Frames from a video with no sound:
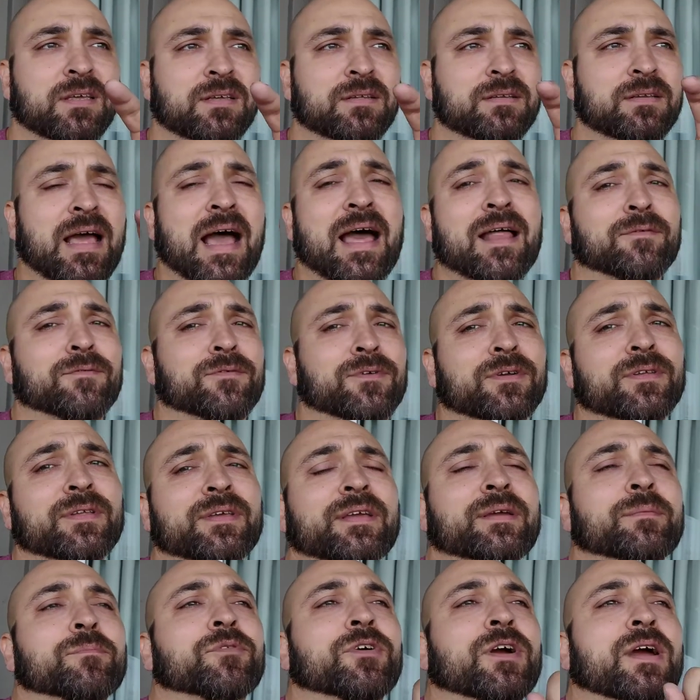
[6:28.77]
not really
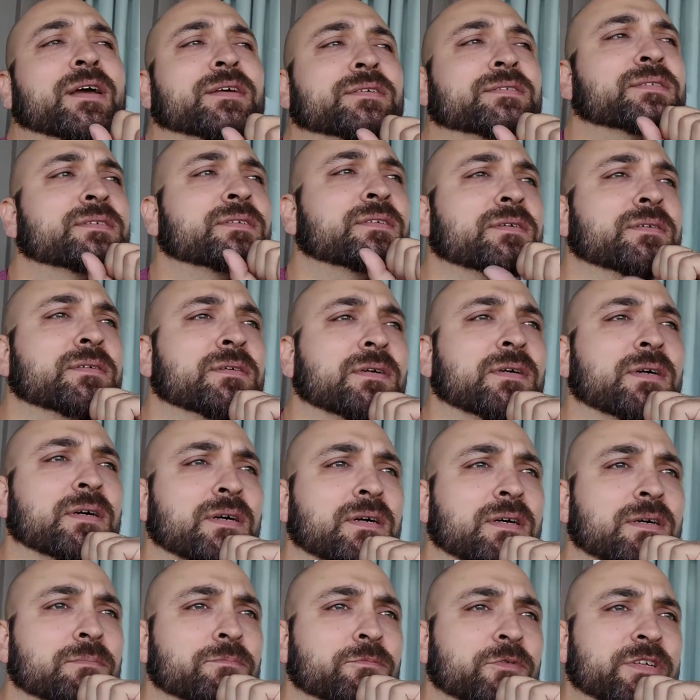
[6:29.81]
impressed
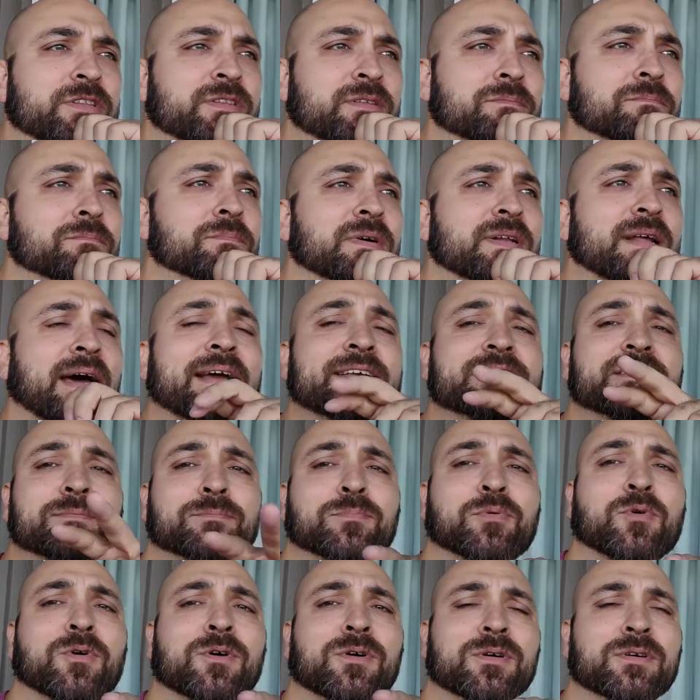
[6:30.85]
um, with them. But I
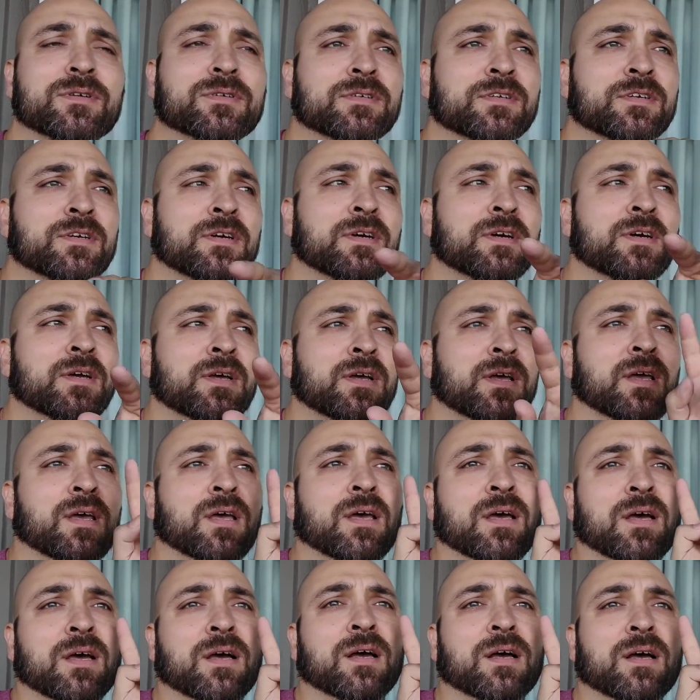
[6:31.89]
support
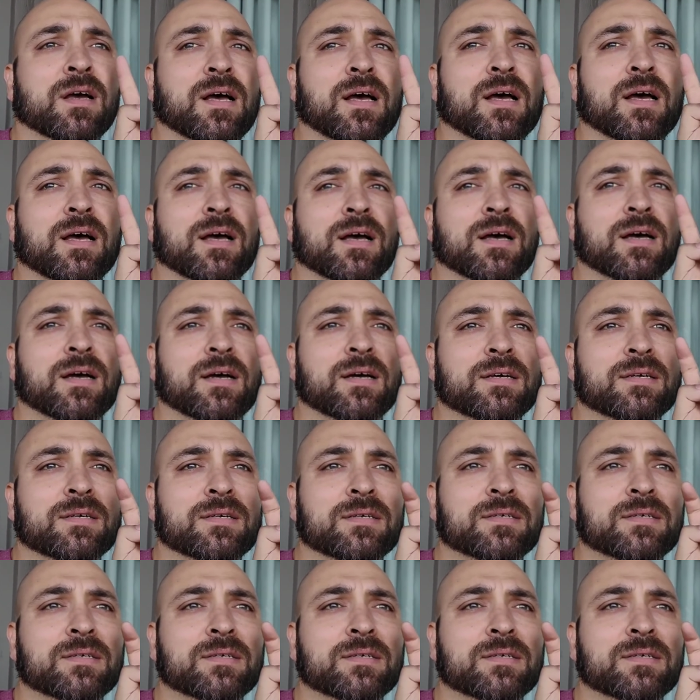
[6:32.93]
uh,